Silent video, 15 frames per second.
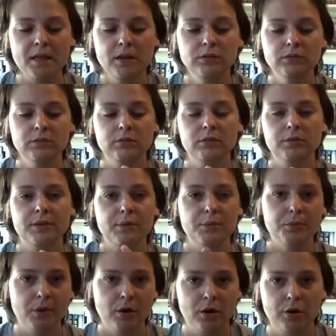you know, their
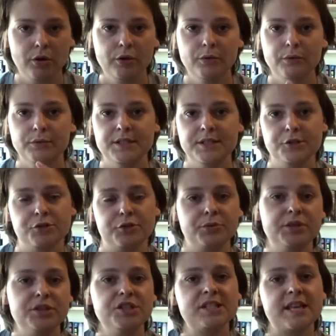work or their, you know, their
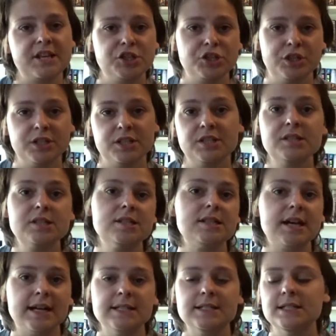station in the
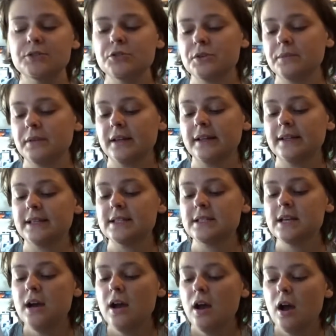society or something like that.
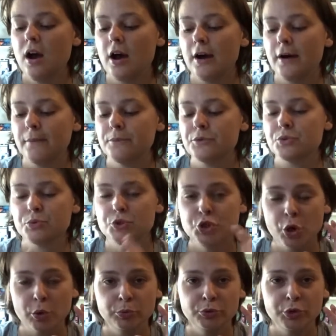So we
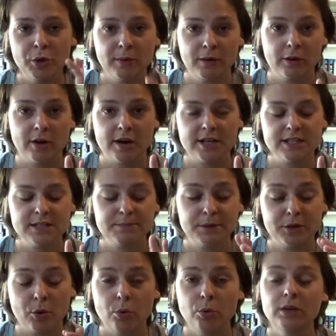don't know a lot, but
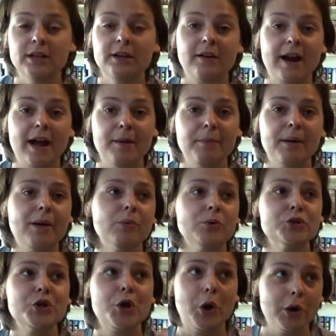holy crap, I was
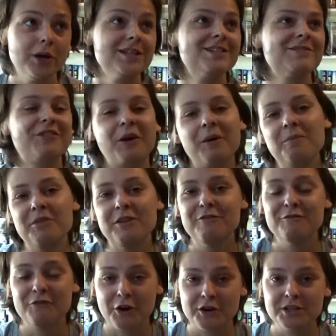hooked from the
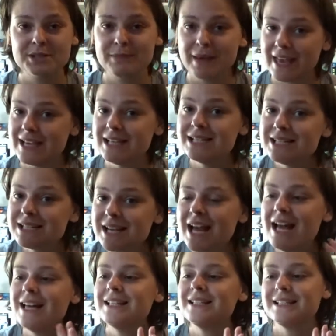first page.
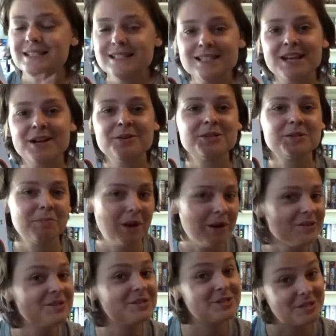This is how you're
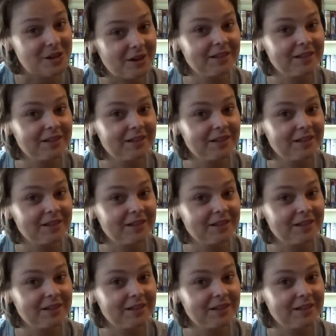supposed to start a